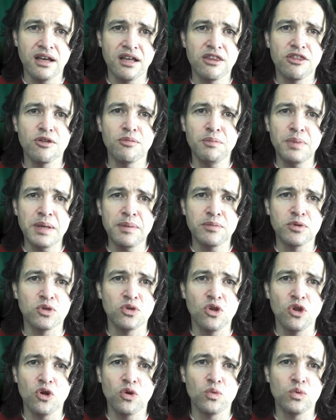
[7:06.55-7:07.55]
that
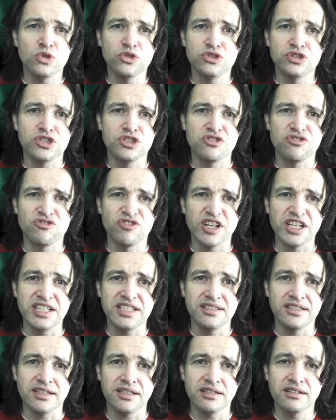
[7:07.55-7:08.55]
people will just
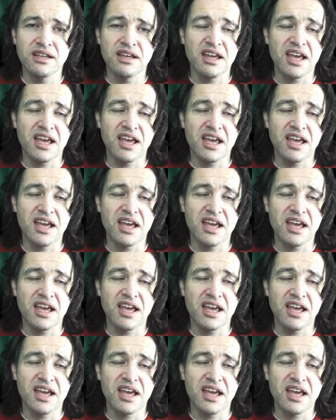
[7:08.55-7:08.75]
write it